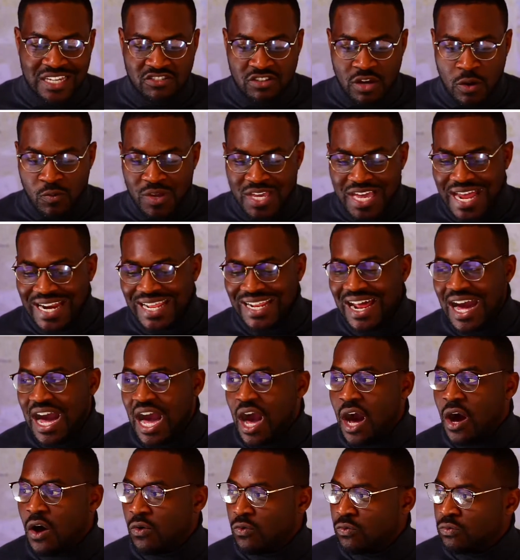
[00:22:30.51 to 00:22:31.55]
We got it
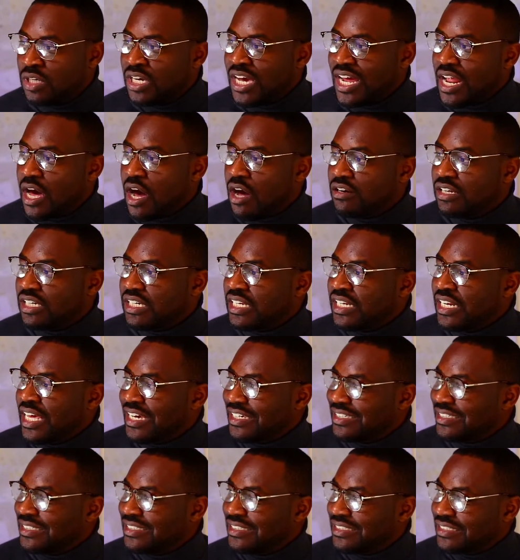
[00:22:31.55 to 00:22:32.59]
all. We got all the
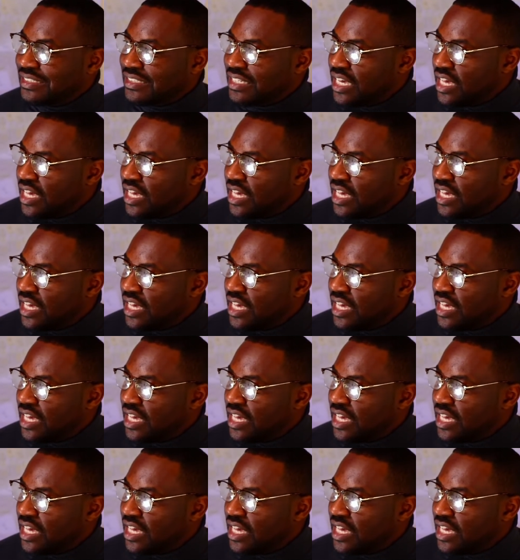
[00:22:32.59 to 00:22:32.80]
connections.